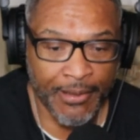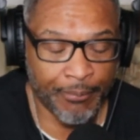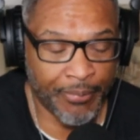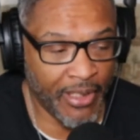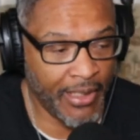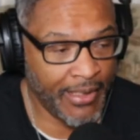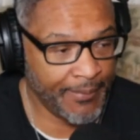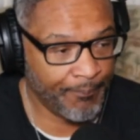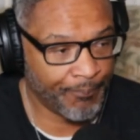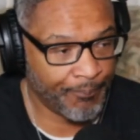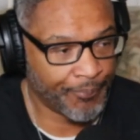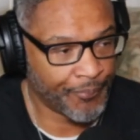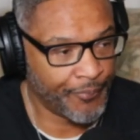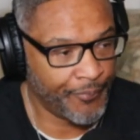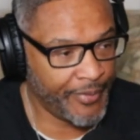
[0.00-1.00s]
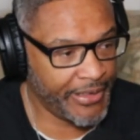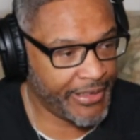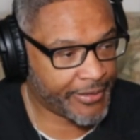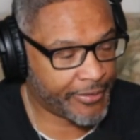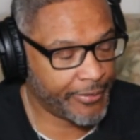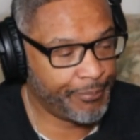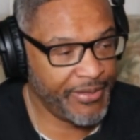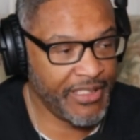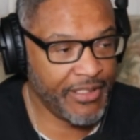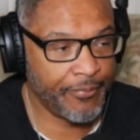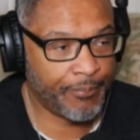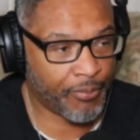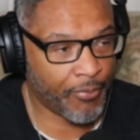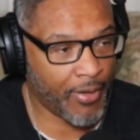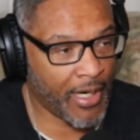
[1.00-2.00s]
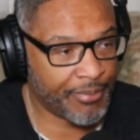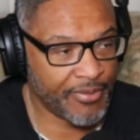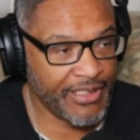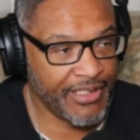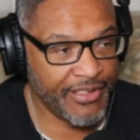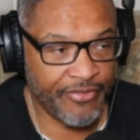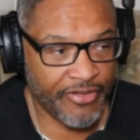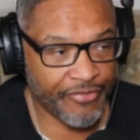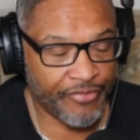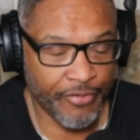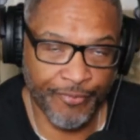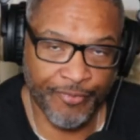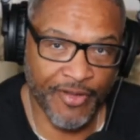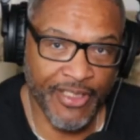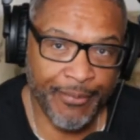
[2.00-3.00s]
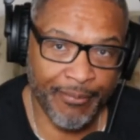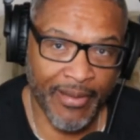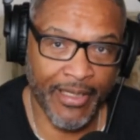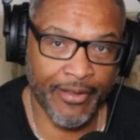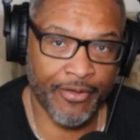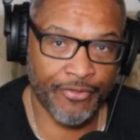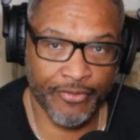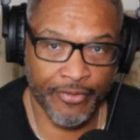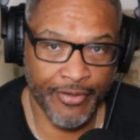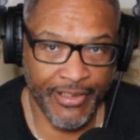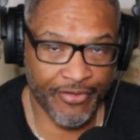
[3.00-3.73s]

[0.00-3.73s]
But it could be probably just the fleet manager.